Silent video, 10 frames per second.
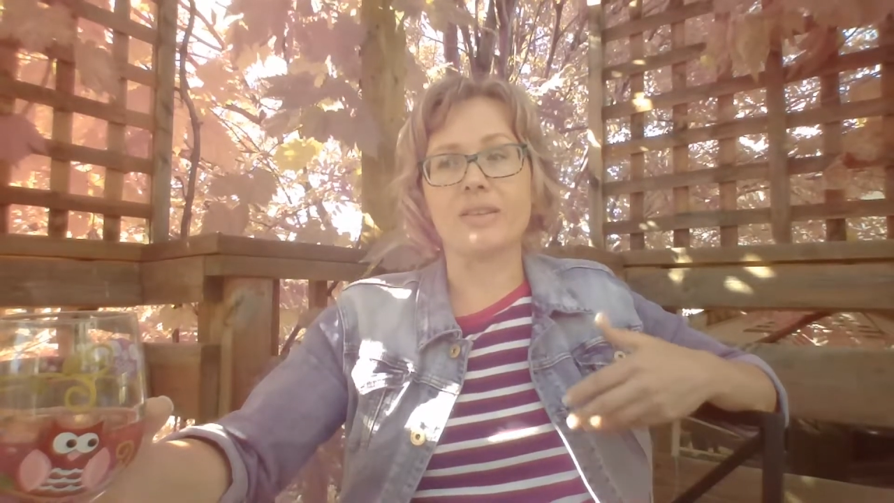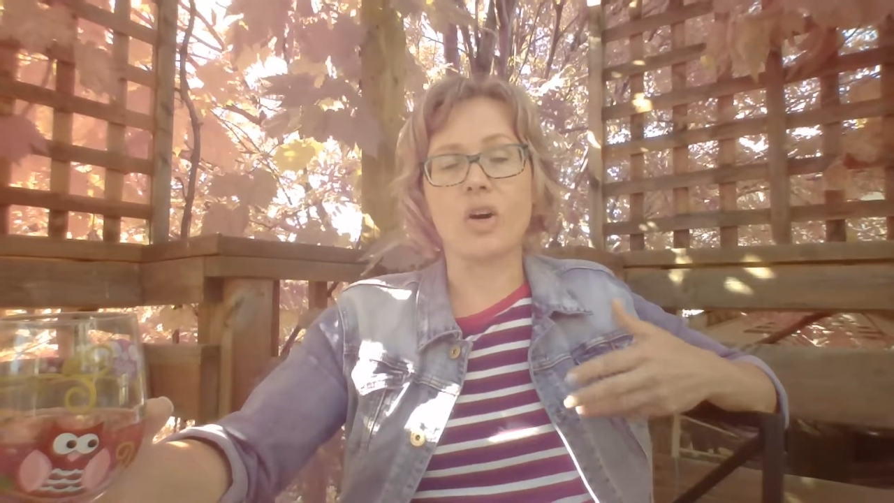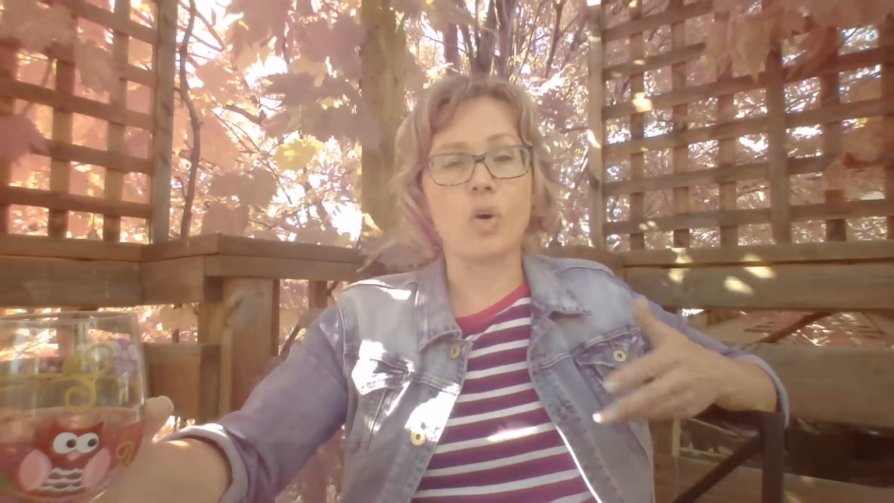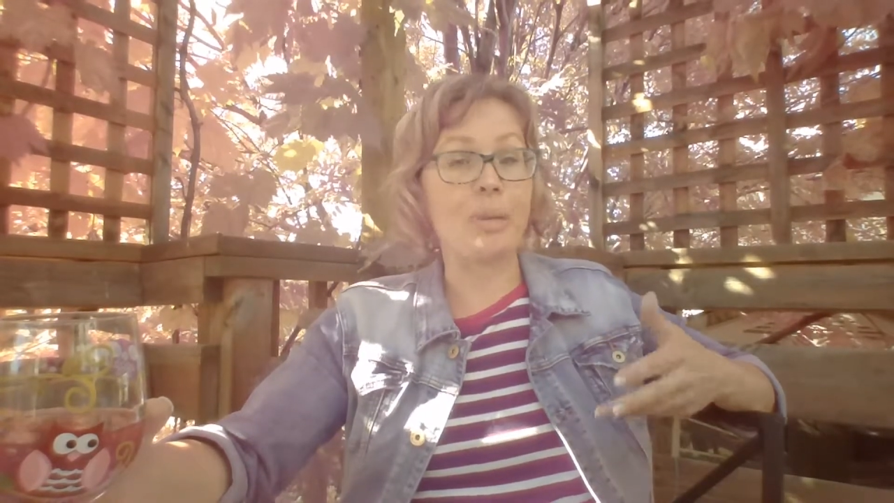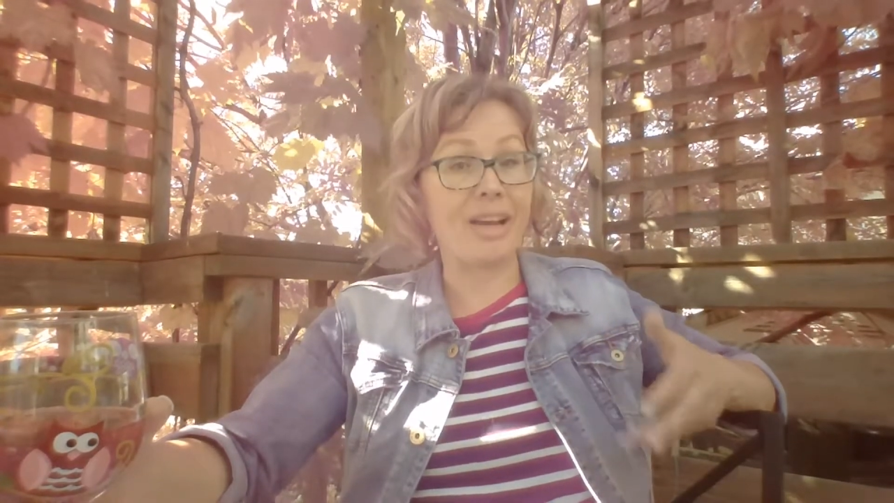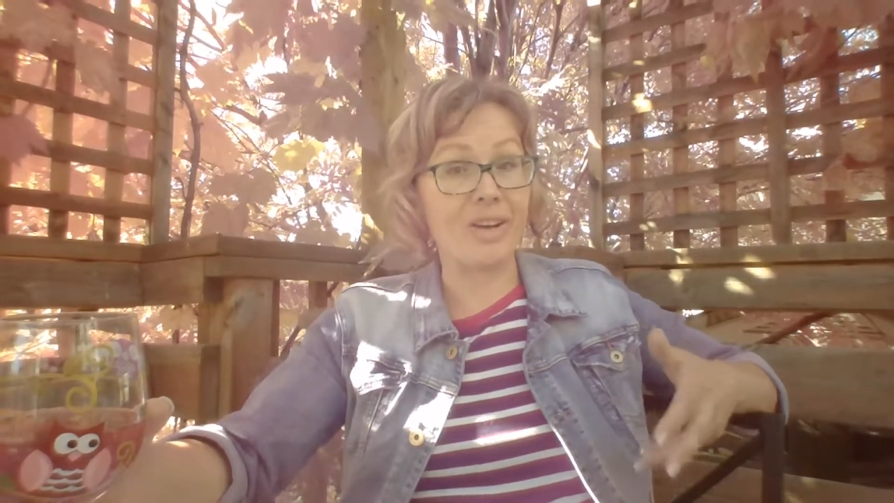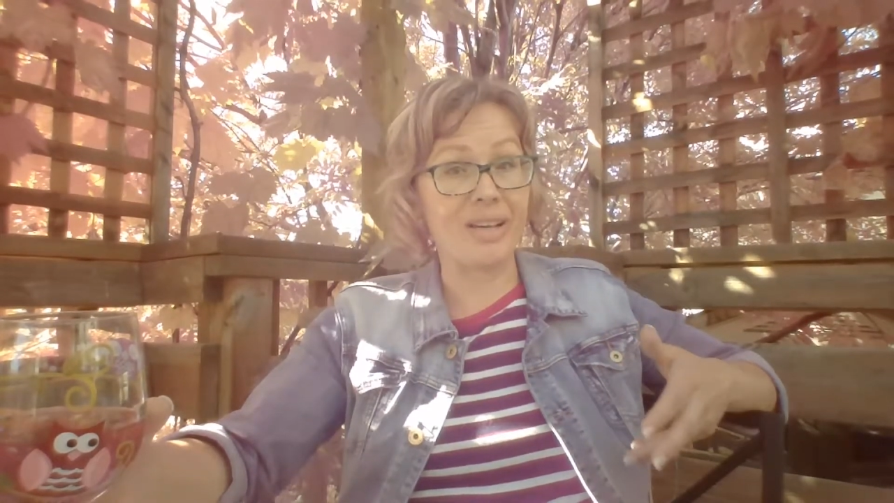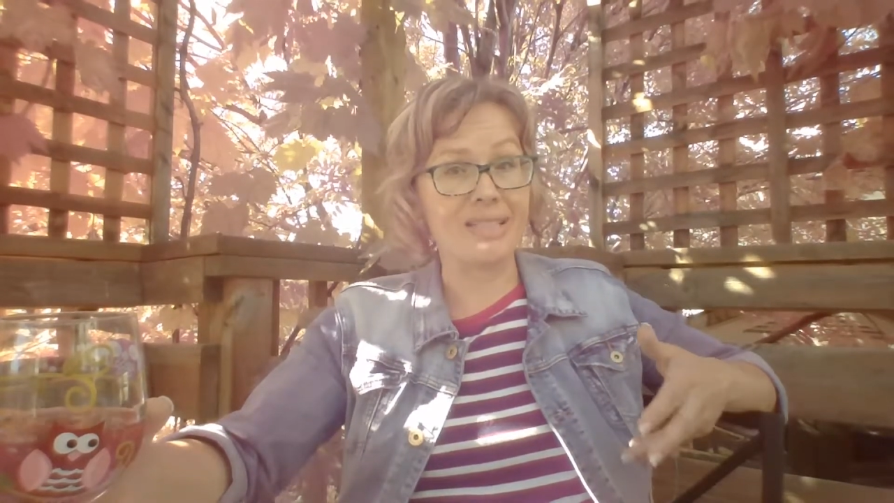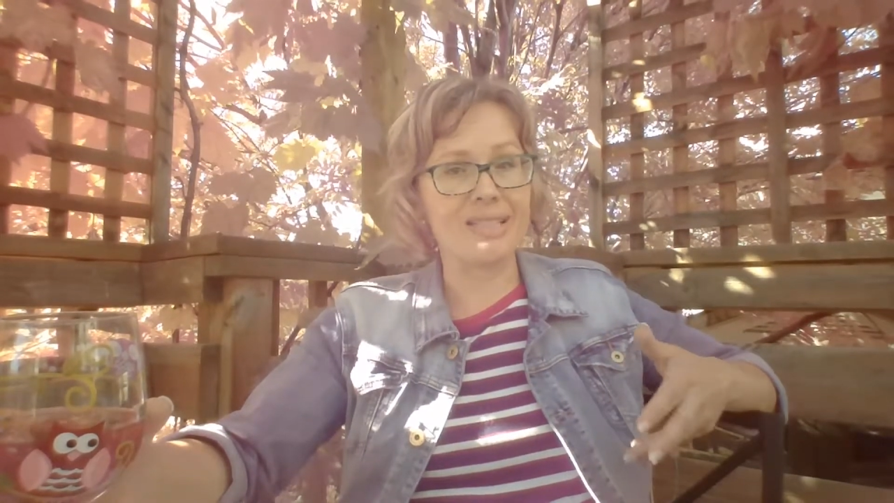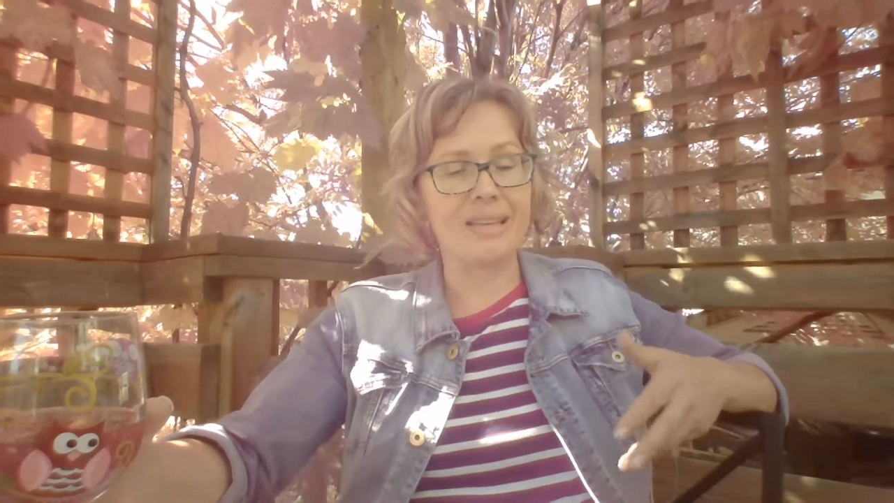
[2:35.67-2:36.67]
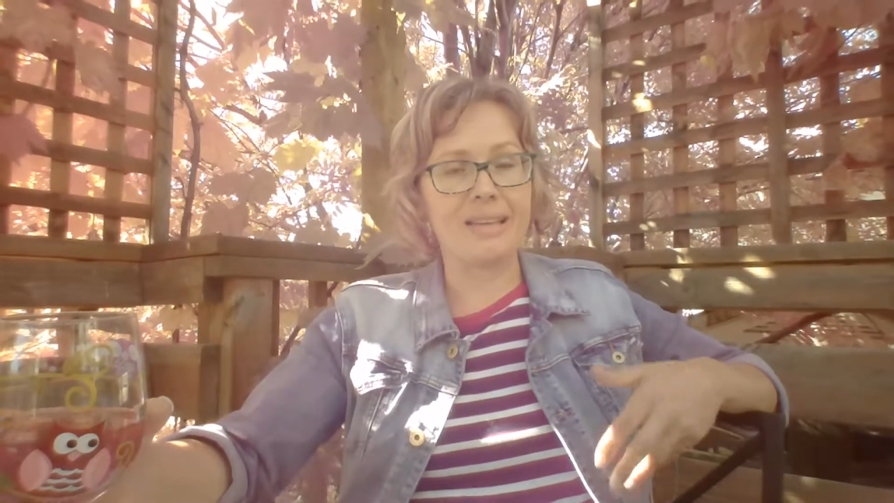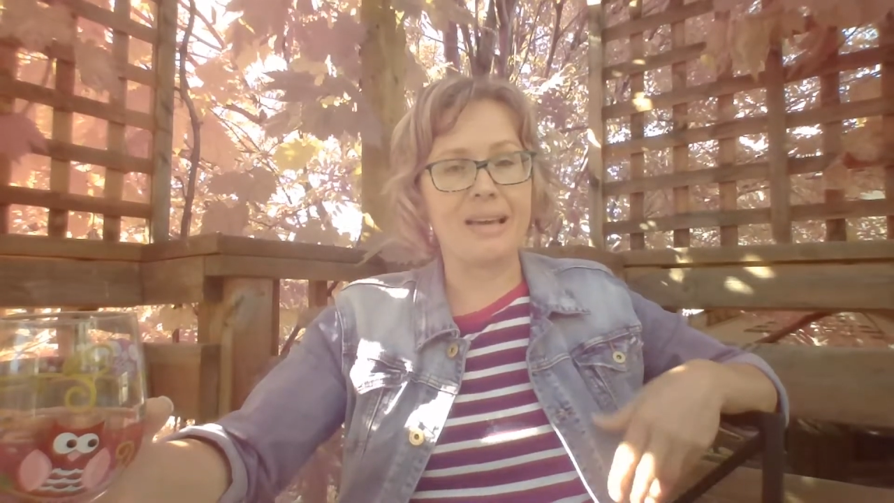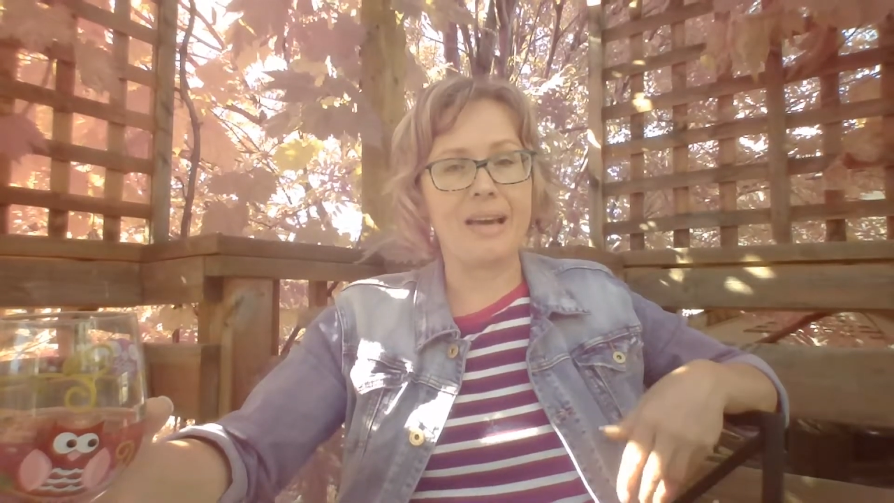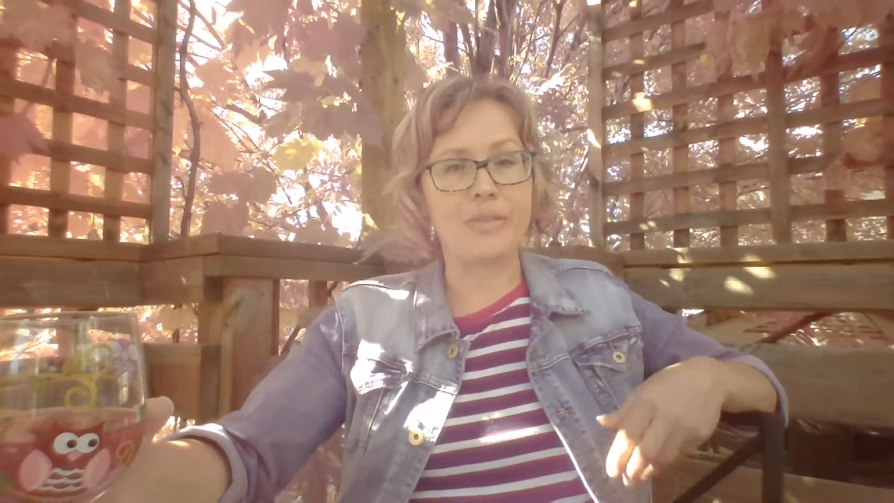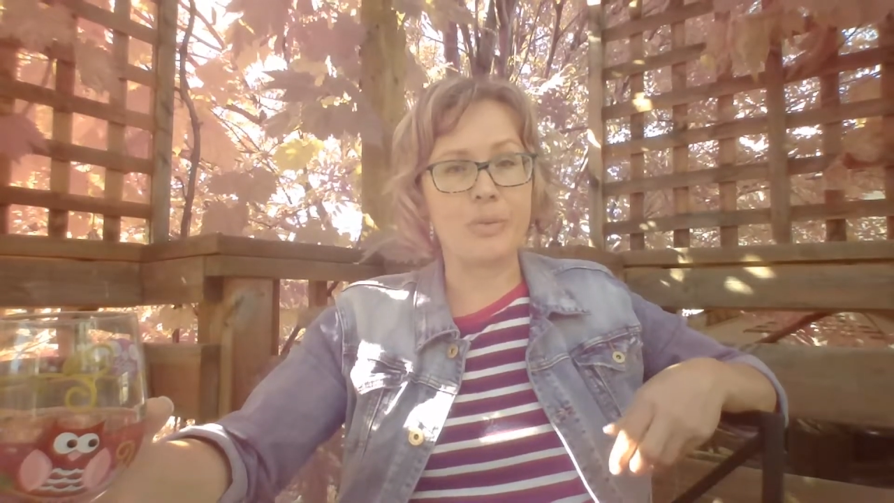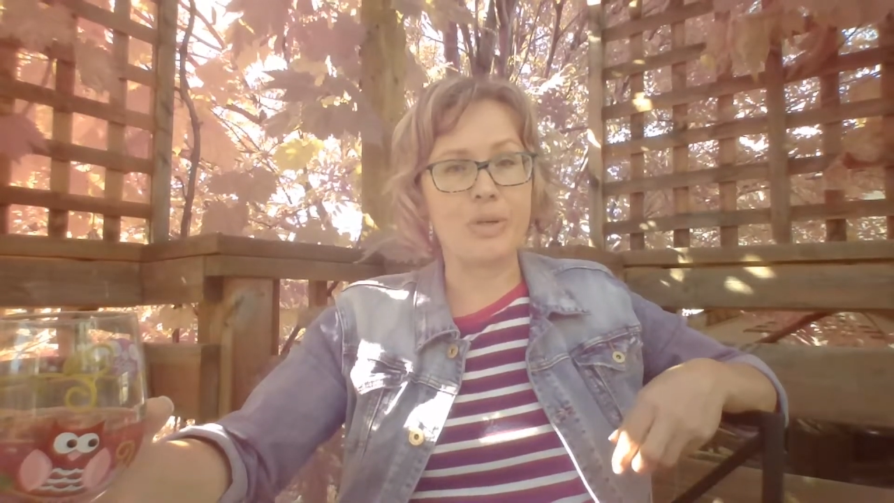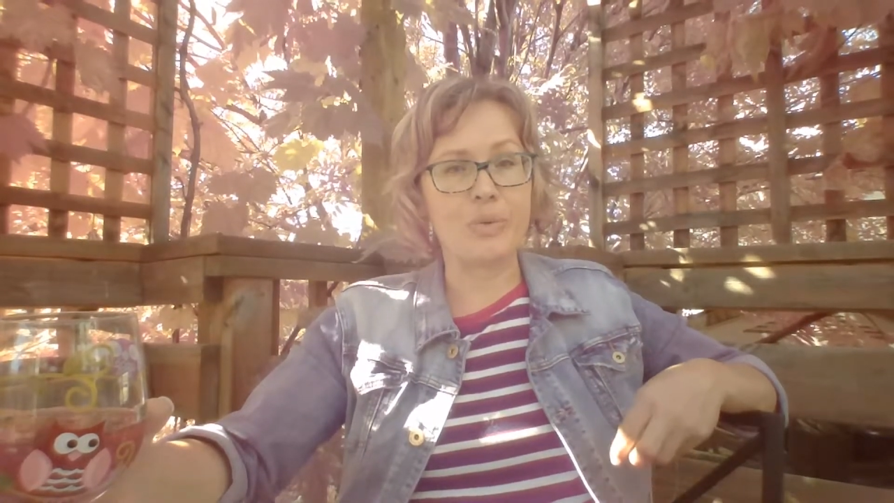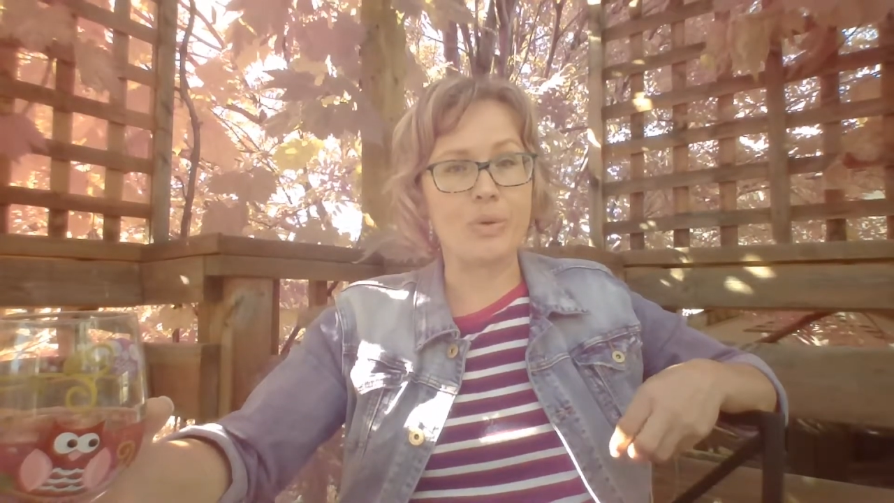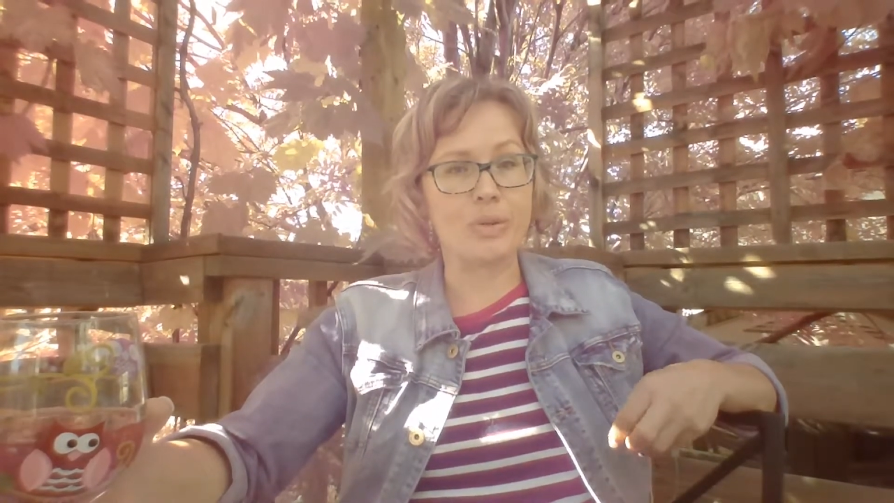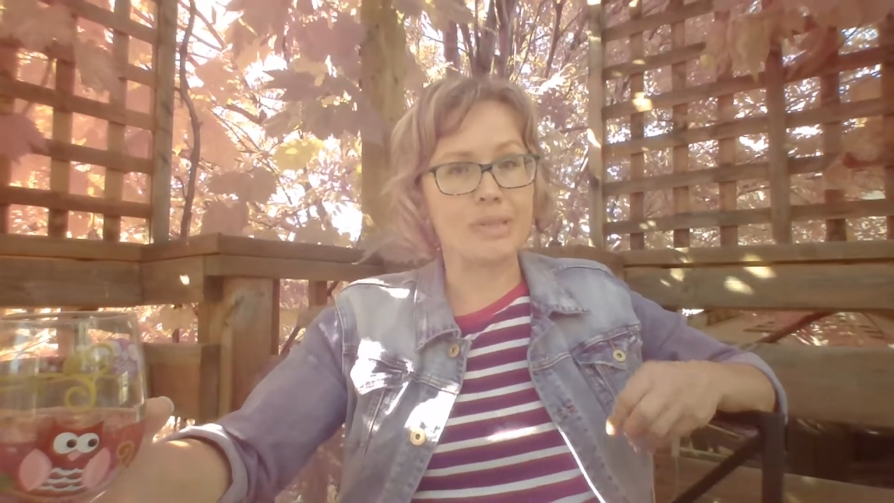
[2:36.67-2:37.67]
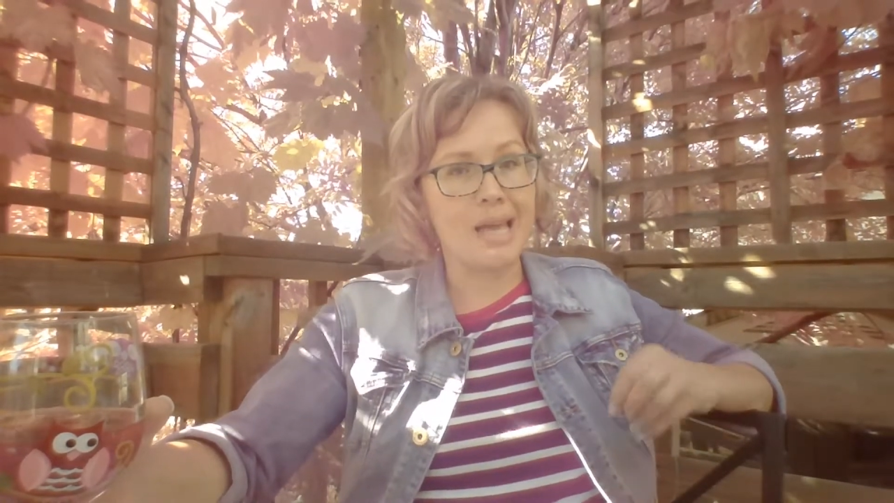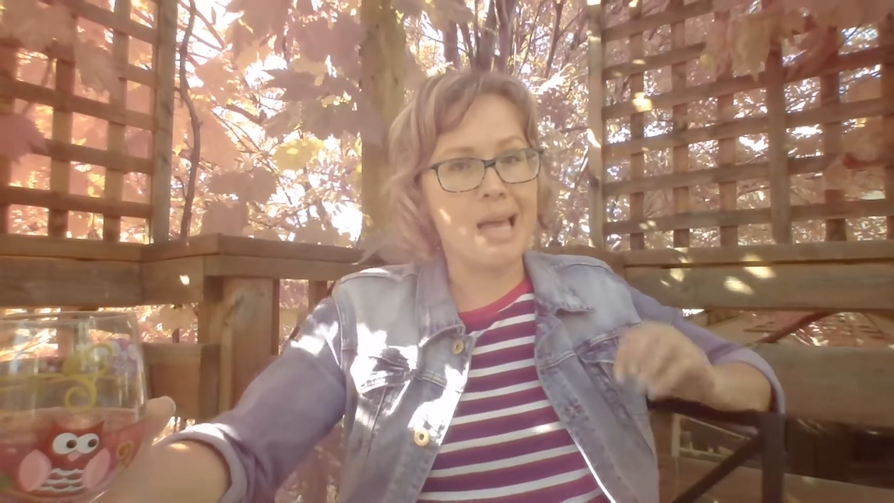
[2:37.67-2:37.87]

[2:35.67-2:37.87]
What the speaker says: co-parent of a 3-year-old